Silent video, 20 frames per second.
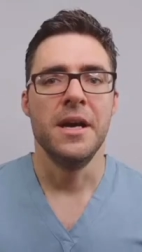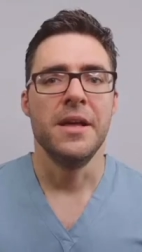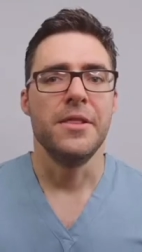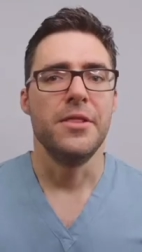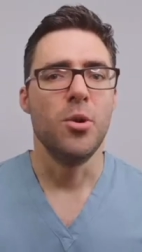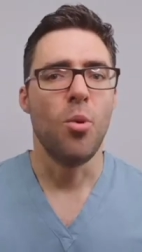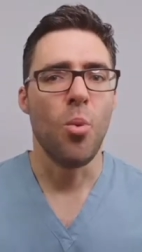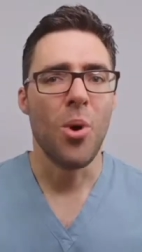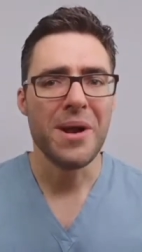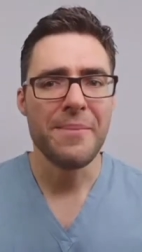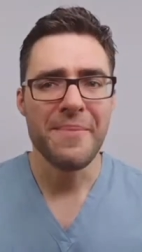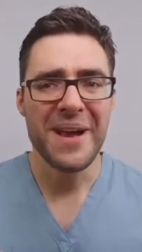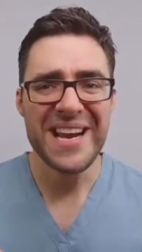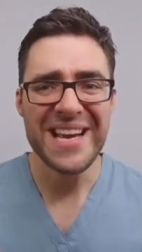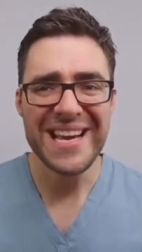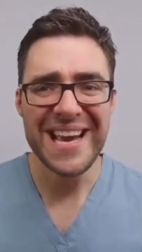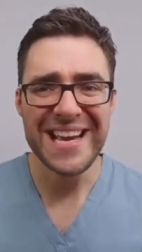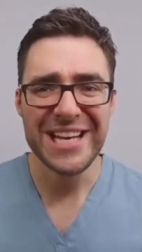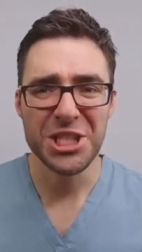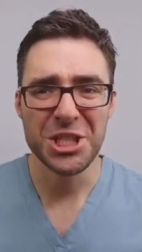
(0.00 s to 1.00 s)
The one
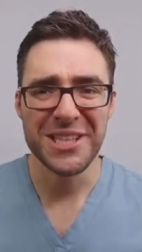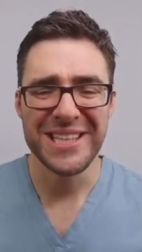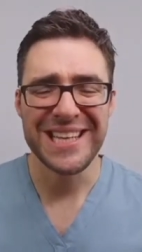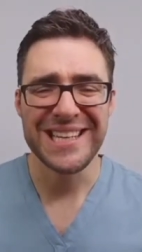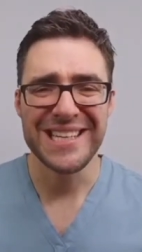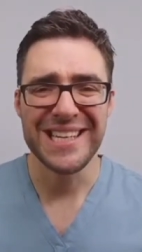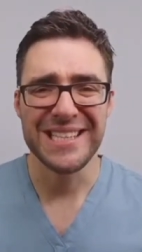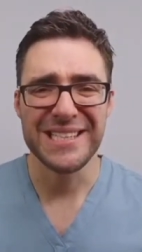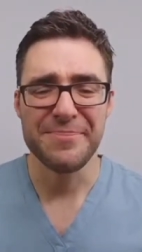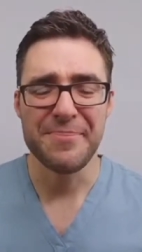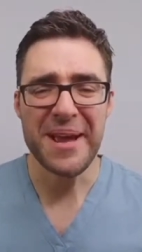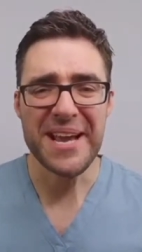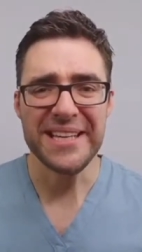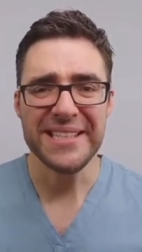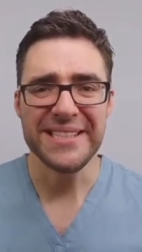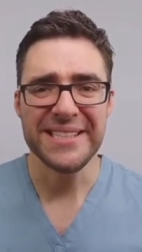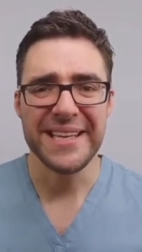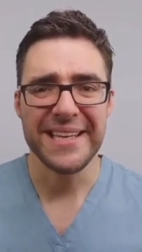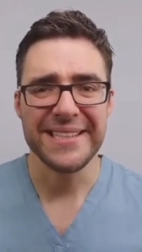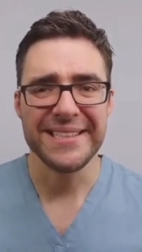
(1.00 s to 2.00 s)
medication that does make
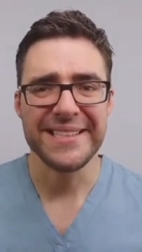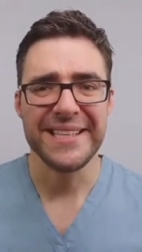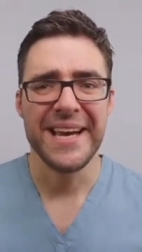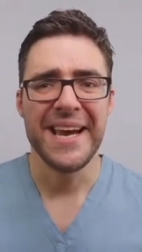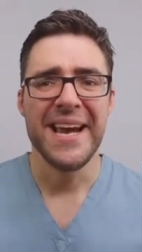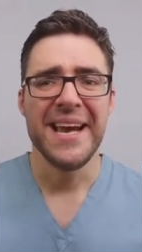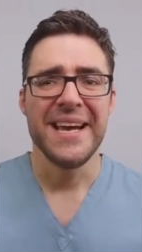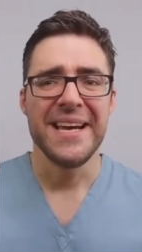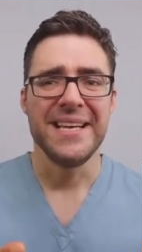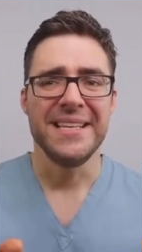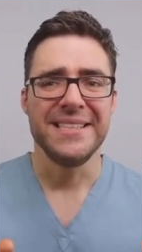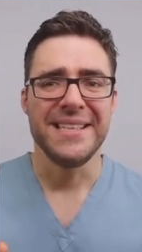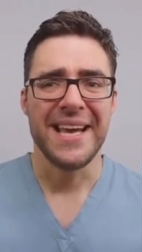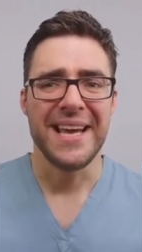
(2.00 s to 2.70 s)
sense is